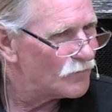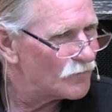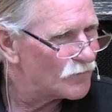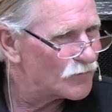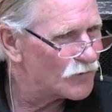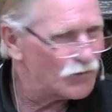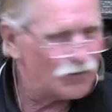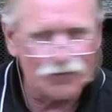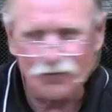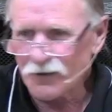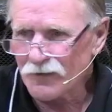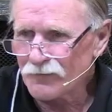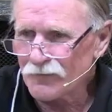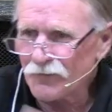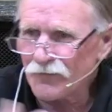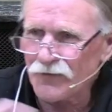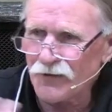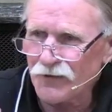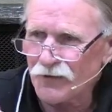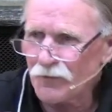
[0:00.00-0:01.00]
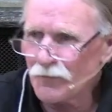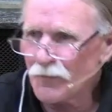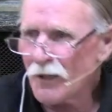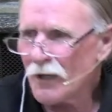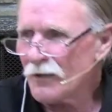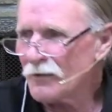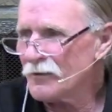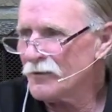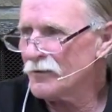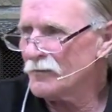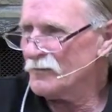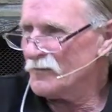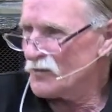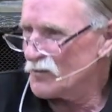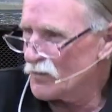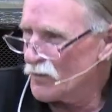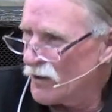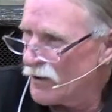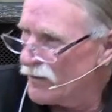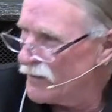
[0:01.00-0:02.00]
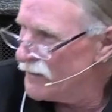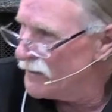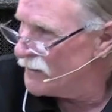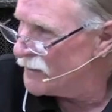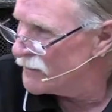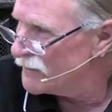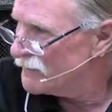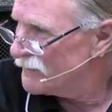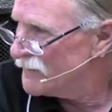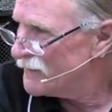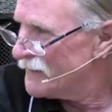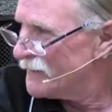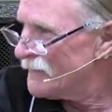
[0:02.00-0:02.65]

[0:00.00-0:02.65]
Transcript: Do you ever think about him dwelling in